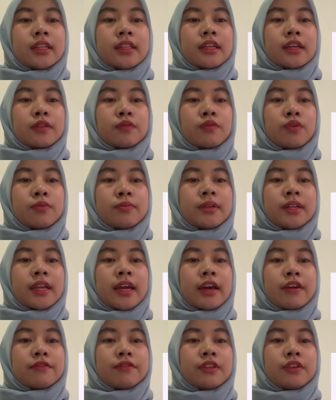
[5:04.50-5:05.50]
that women
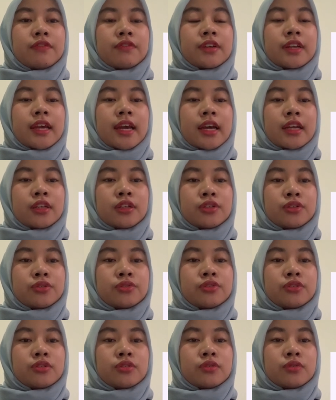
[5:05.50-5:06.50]
have different
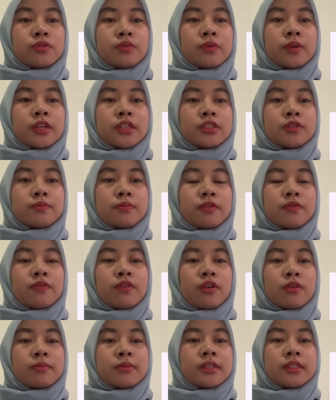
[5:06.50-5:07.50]
attitudes towards
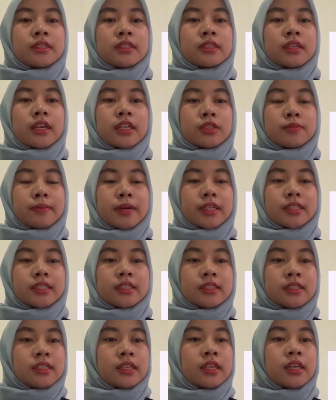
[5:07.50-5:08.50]
performance
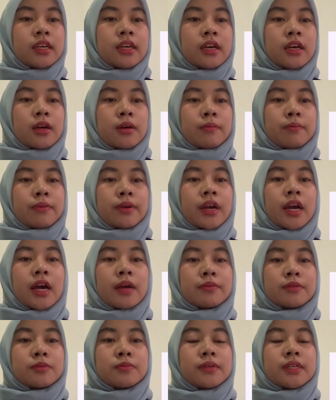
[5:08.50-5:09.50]
expectancy,
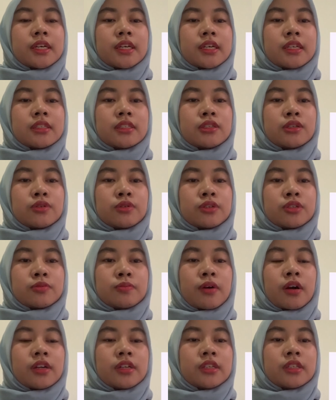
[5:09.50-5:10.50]
perhaps because the
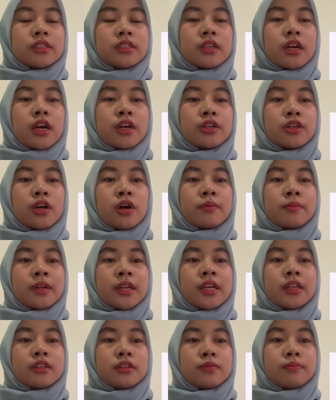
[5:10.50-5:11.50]
respondents are
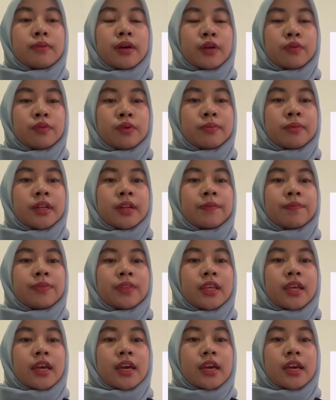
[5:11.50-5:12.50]
dominated by women,
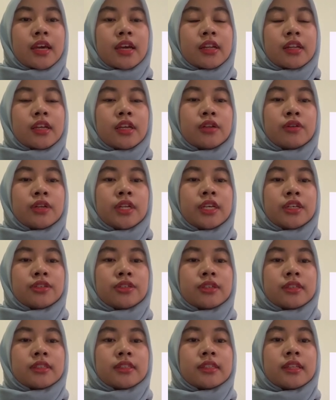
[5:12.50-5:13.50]
and
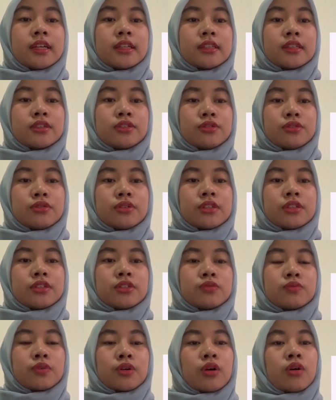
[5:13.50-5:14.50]
Indonesia's dental
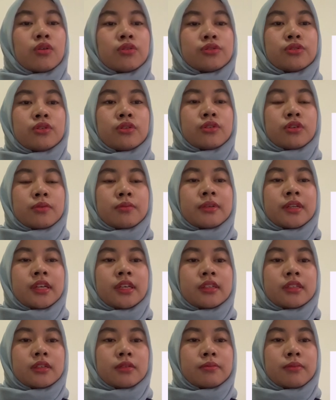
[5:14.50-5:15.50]
students were also
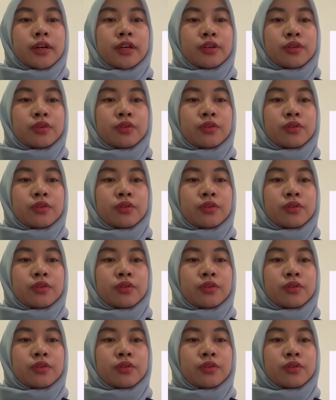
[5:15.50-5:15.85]
dominated by